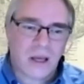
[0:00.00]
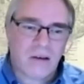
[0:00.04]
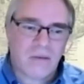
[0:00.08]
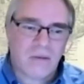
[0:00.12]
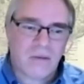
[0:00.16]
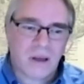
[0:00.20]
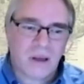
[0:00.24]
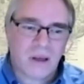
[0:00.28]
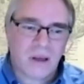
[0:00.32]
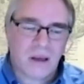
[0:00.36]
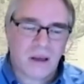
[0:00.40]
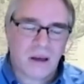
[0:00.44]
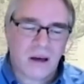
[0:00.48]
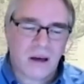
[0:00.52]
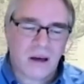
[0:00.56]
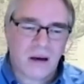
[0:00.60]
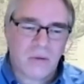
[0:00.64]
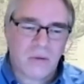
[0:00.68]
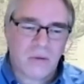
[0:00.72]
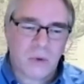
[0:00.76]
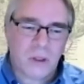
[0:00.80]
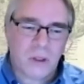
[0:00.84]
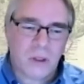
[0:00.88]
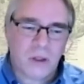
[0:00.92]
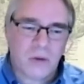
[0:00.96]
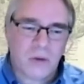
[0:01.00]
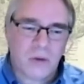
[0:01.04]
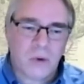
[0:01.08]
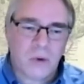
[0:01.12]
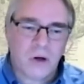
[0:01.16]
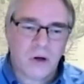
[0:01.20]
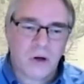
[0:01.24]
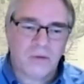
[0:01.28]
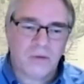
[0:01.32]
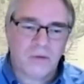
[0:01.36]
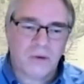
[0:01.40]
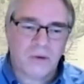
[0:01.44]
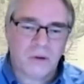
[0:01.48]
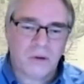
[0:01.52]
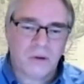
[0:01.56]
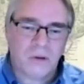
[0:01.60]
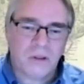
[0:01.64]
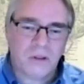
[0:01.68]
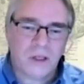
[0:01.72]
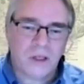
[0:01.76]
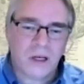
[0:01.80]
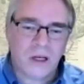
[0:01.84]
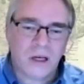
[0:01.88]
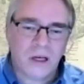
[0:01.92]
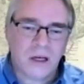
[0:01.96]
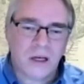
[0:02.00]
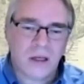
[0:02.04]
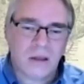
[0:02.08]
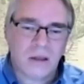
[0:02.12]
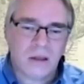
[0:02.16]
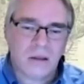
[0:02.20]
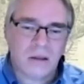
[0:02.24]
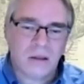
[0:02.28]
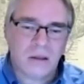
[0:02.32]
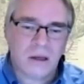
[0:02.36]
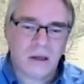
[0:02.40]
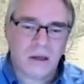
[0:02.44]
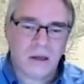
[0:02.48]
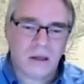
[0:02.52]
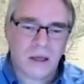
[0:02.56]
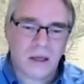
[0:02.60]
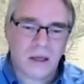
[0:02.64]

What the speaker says: And so I have a really wonderful